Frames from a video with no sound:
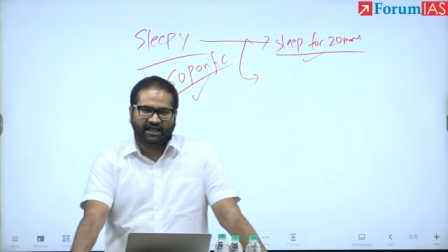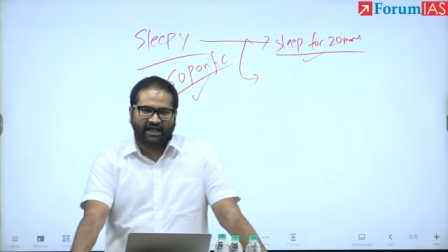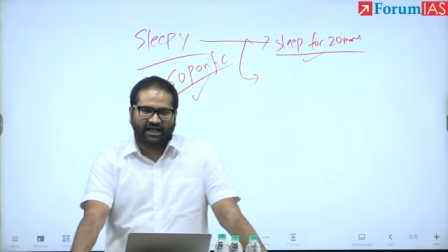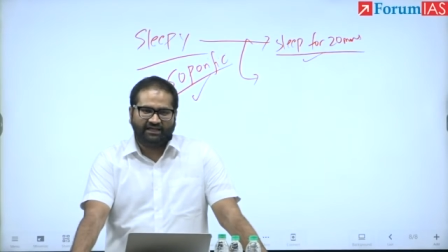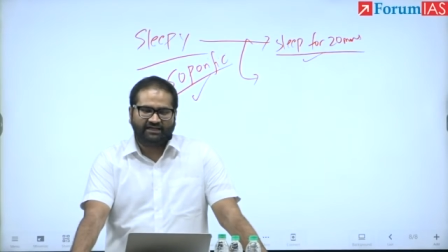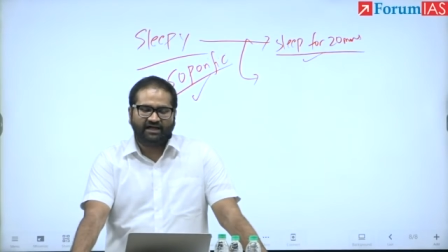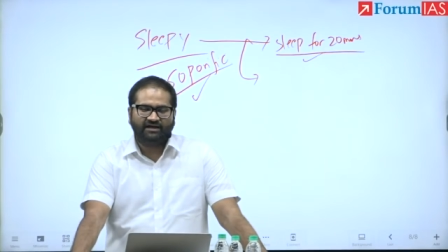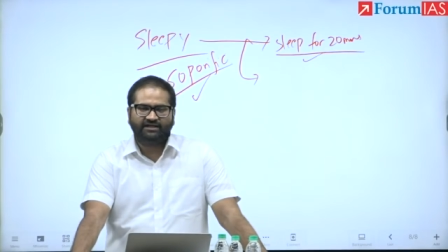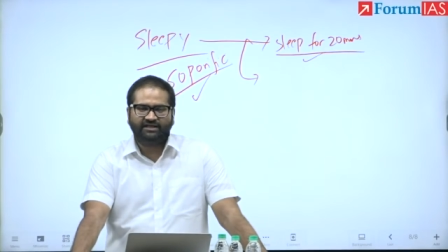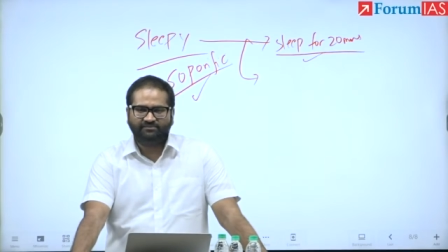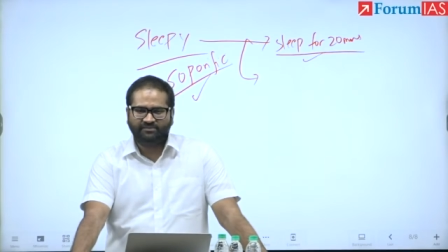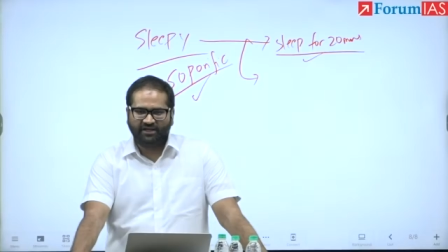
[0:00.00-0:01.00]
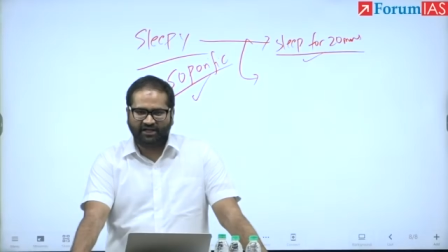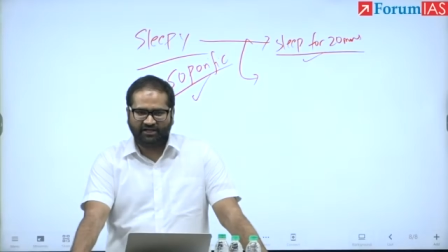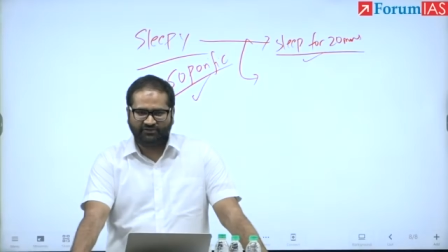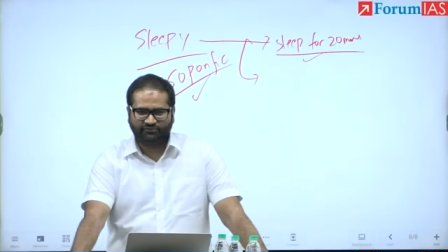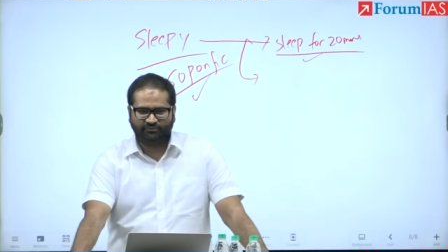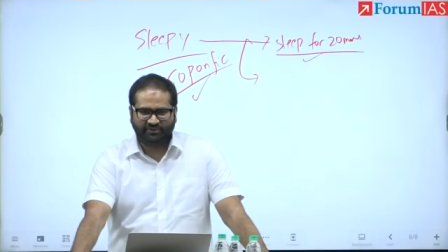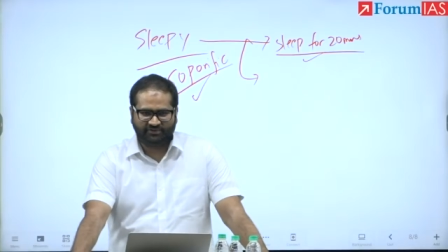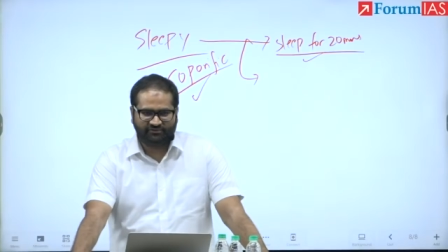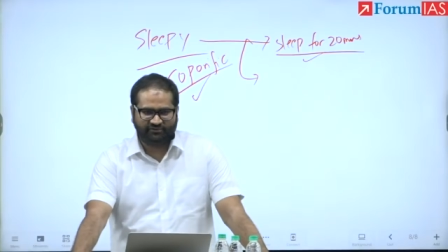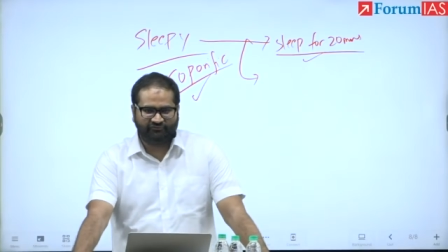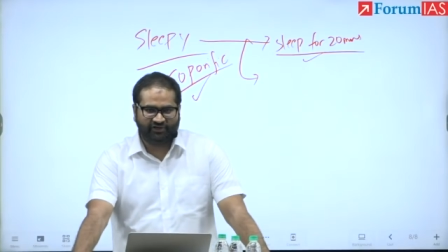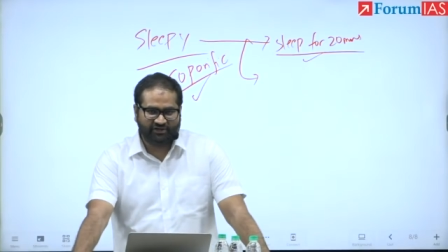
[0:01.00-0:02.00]
I can't keep my eyes open.
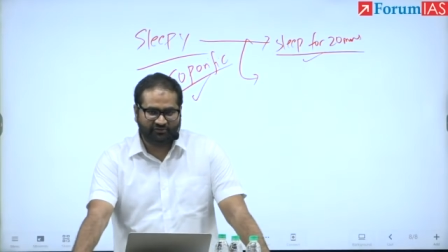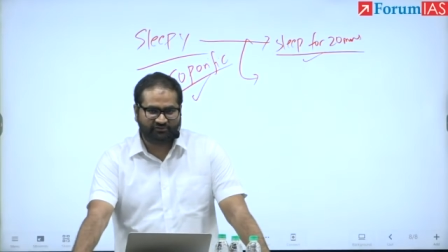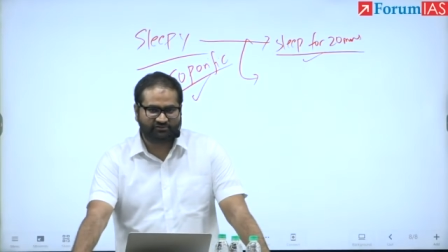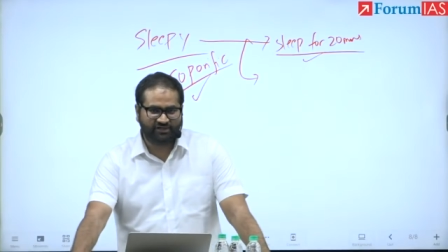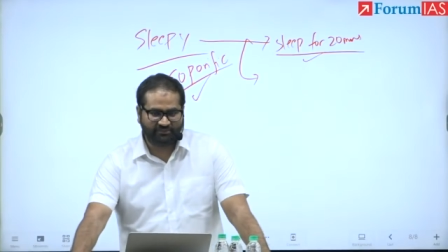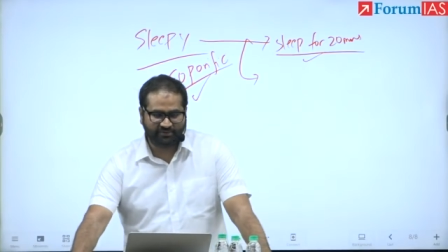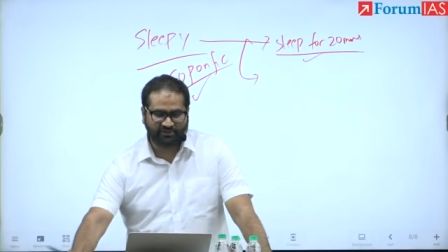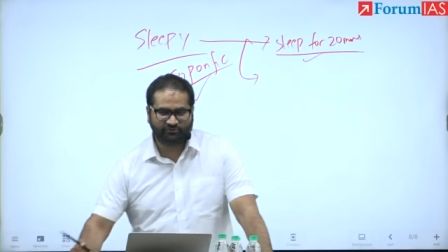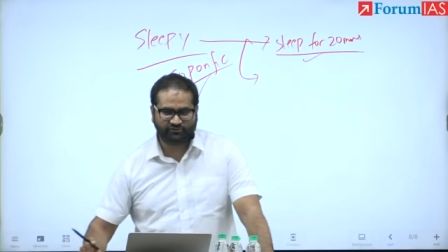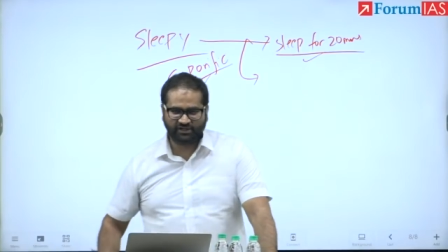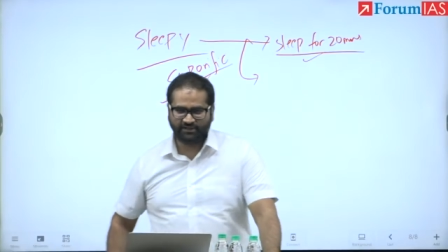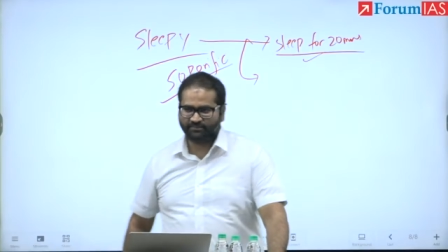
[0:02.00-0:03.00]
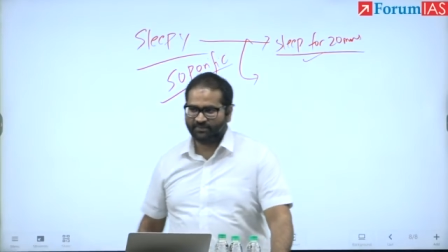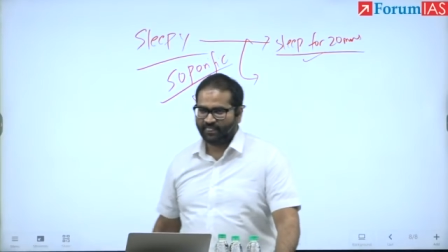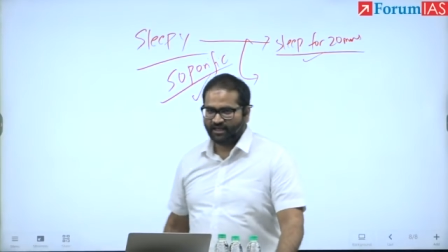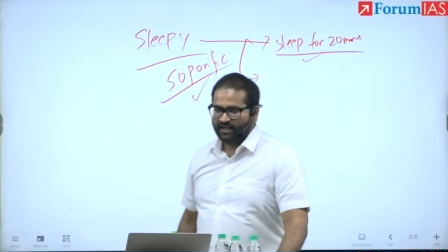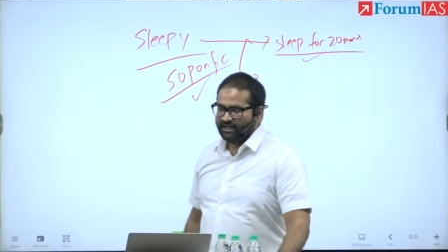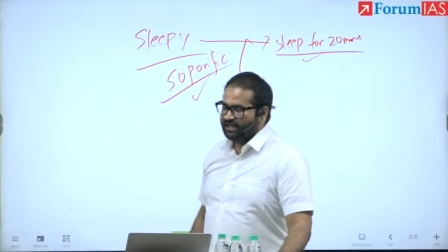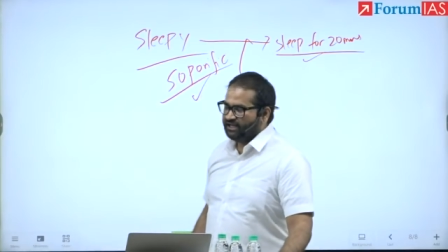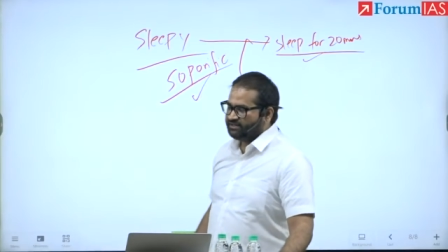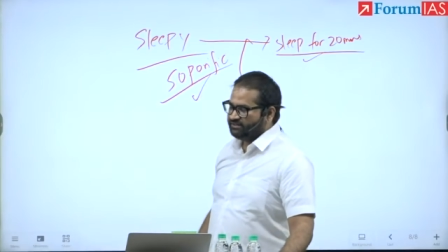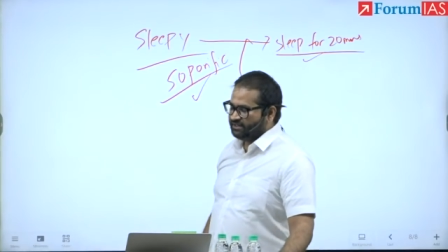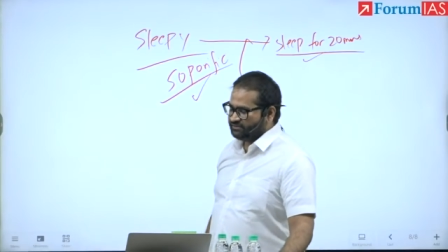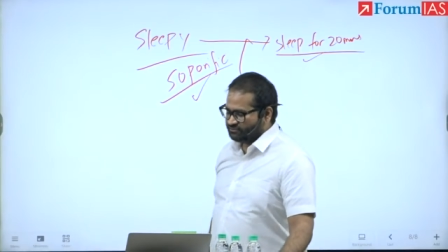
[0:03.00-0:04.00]
When you are sleepy, you sleep
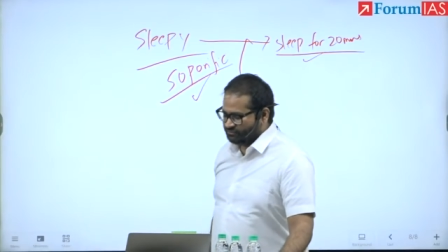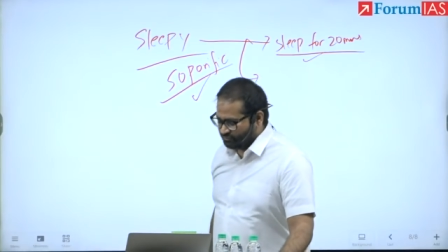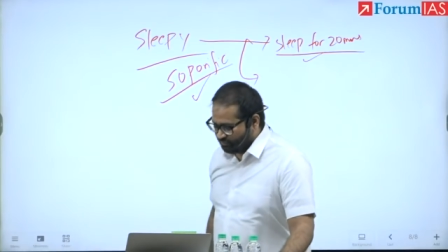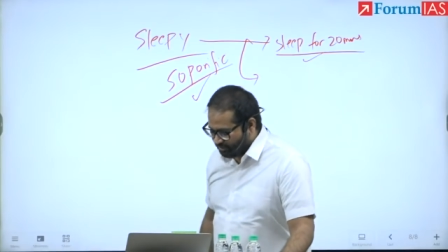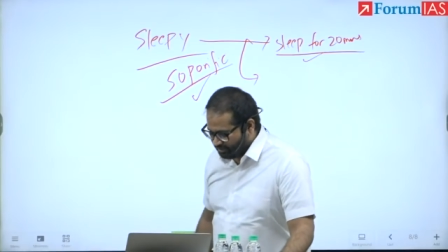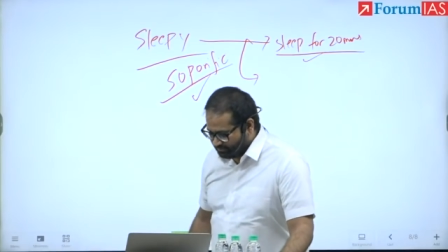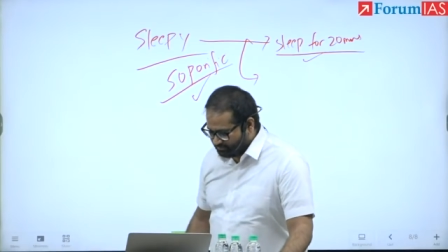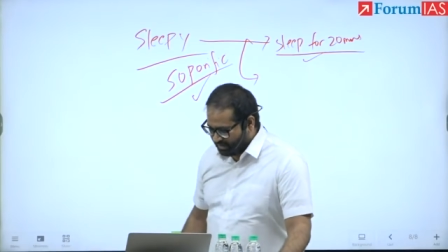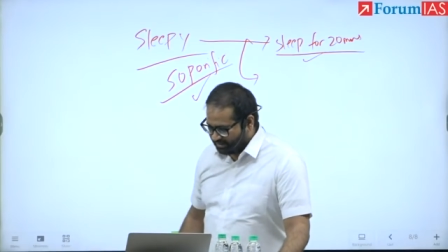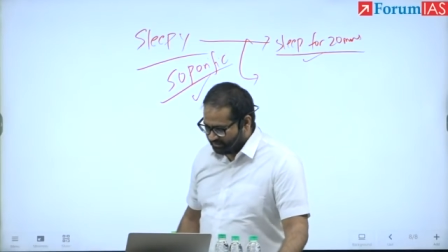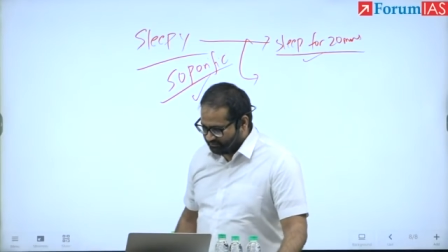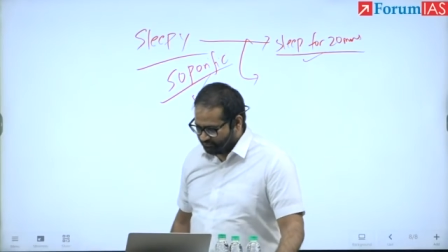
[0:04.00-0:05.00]
it does not matter